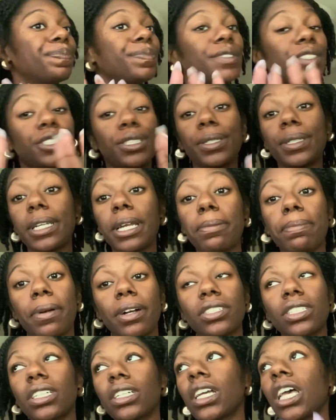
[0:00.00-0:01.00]
turning that
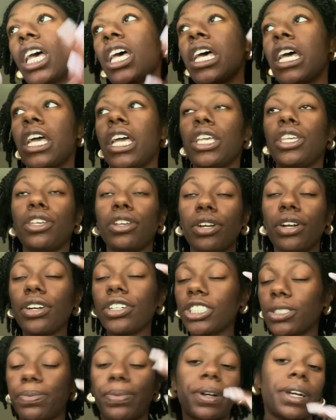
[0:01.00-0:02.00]
project, your
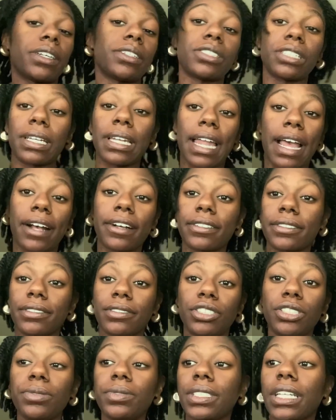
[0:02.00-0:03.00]
girl's brain shut down.
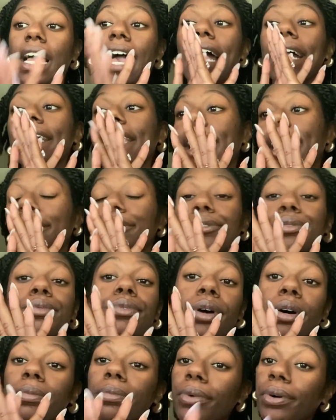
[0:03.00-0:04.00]
She was like, I can't do
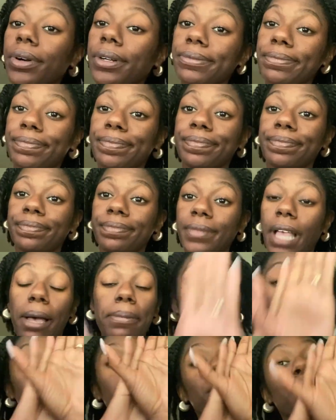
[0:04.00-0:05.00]
no more. I've
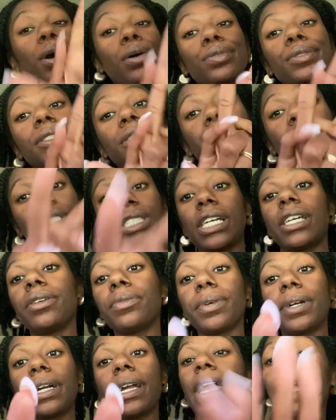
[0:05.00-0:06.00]
been on GACE since
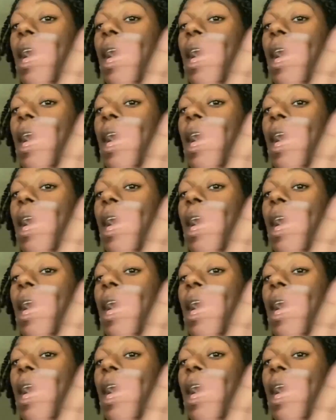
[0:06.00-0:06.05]
January.